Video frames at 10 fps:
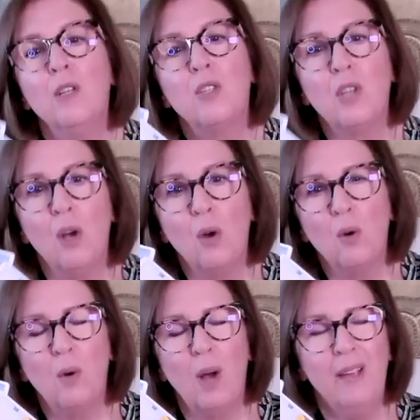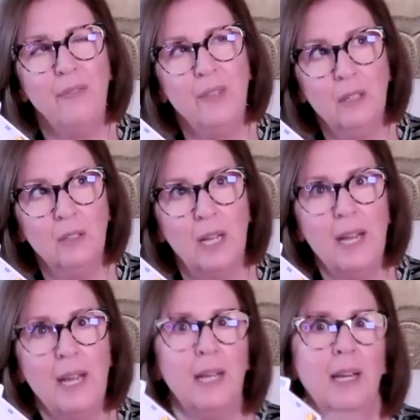So I feel
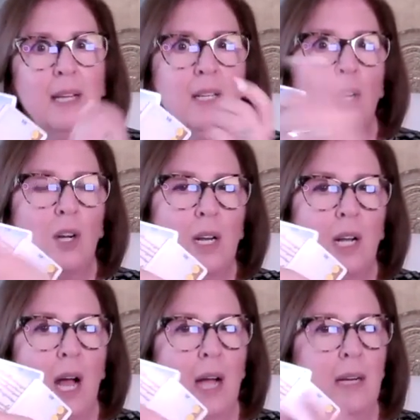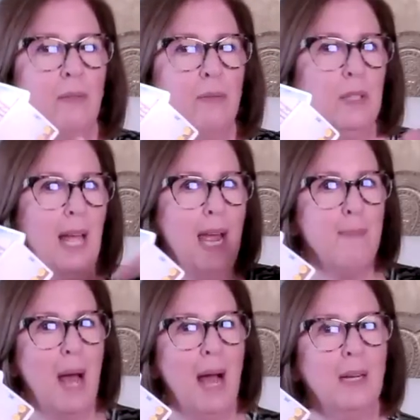like you're going to kind of lay
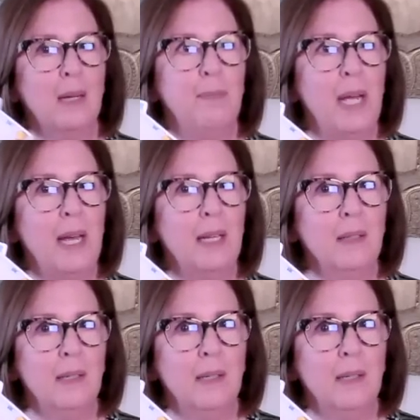back a bit